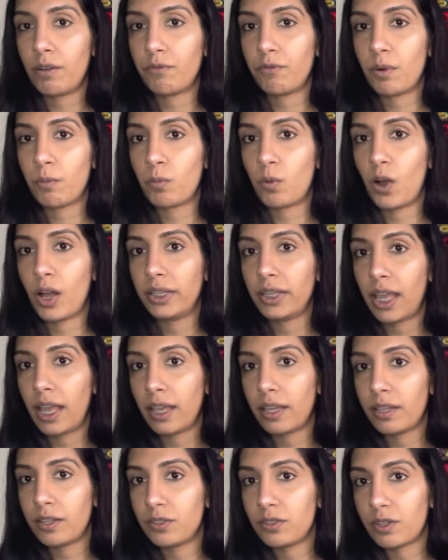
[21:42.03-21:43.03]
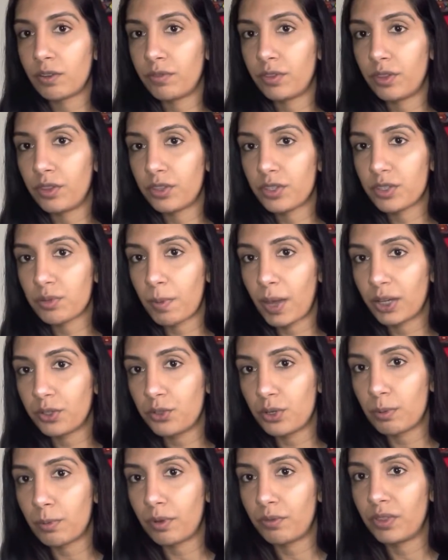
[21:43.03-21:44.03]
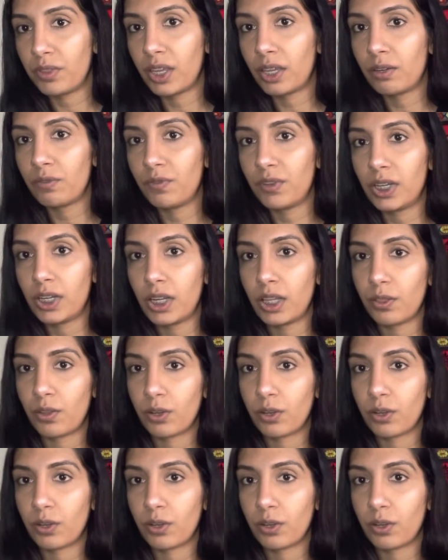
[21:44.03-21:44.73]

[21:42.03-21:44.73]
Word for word: from one end of the spectrum of the infinity,